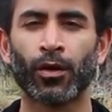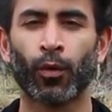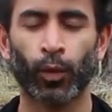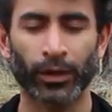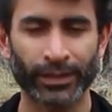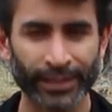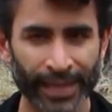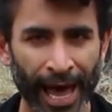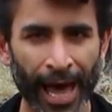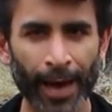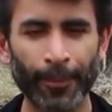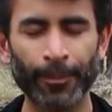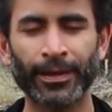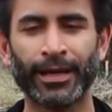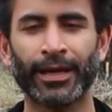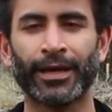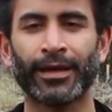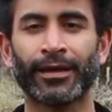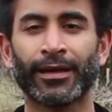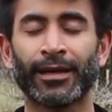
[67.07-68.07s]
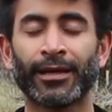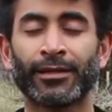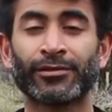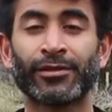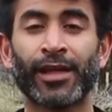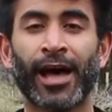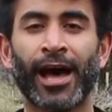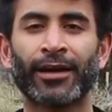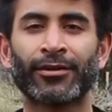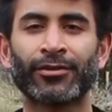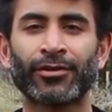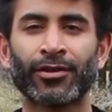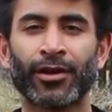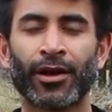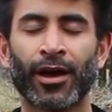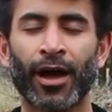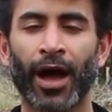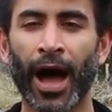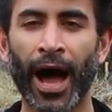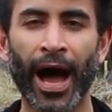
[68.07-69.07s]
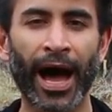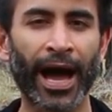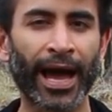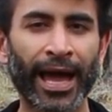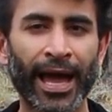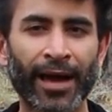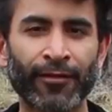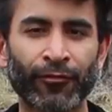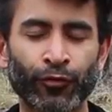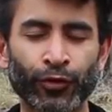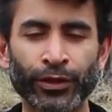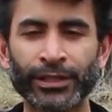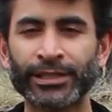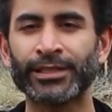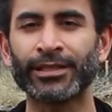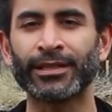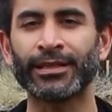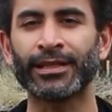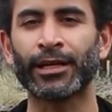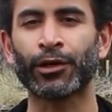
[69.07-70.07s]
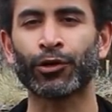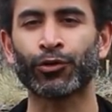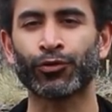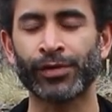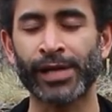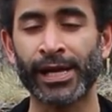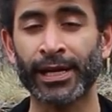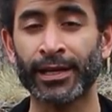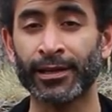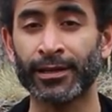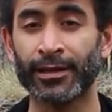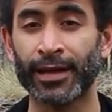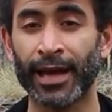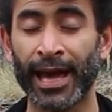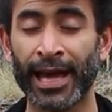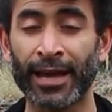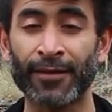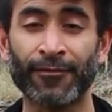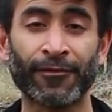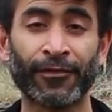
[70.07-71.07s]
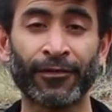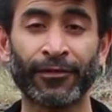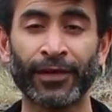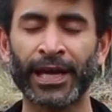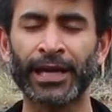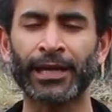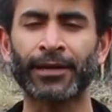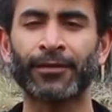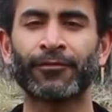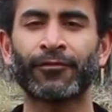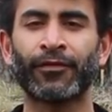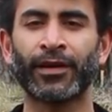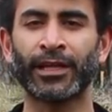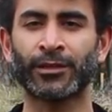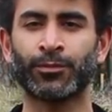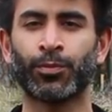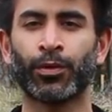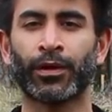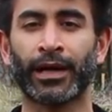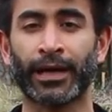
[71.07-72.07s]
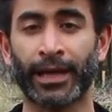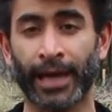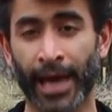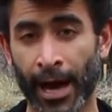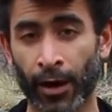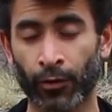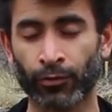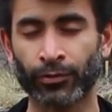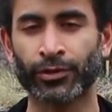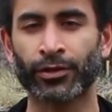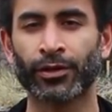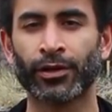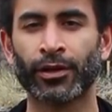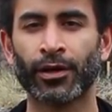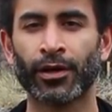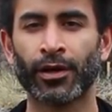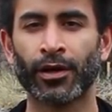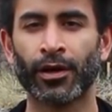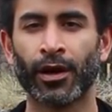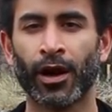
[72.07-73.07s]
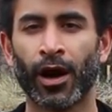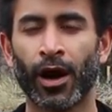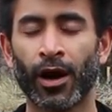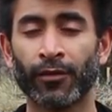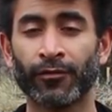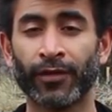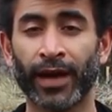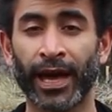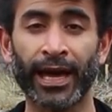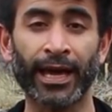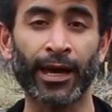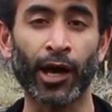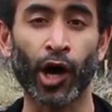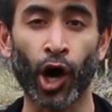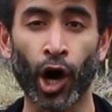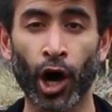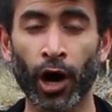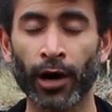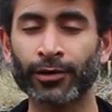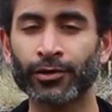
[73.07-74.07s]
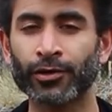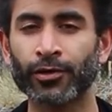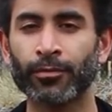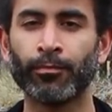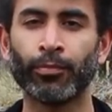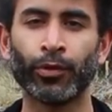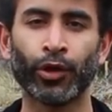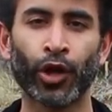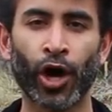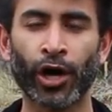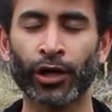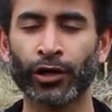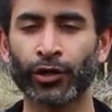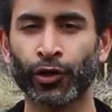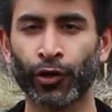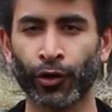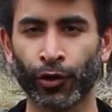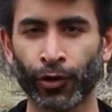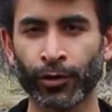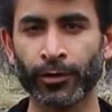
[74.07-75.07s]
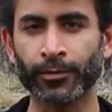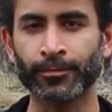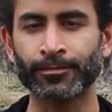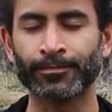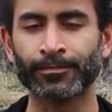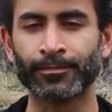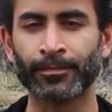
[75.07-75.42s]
What's happening is that I have recently created a fake Facebook account of a hot blonde girl.